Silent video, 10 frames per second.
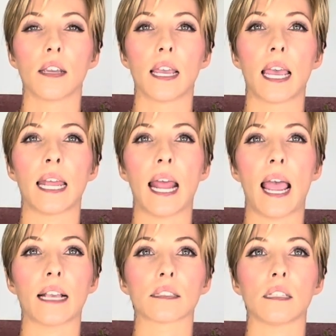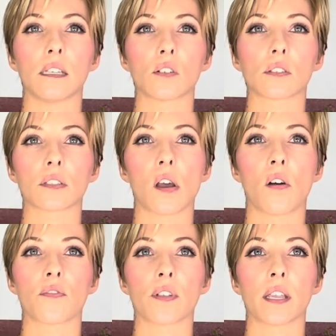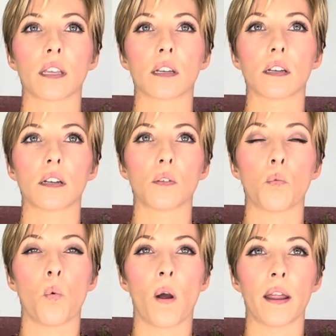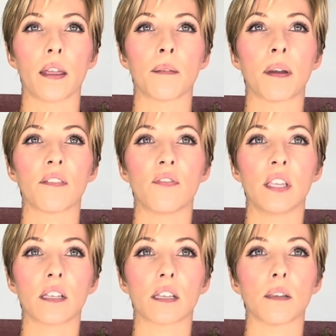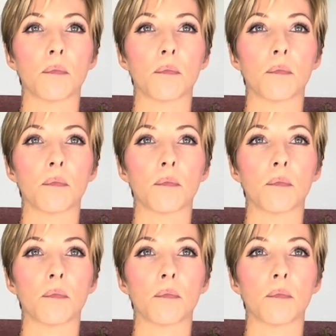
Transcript: and asking herself like, what am I feeling?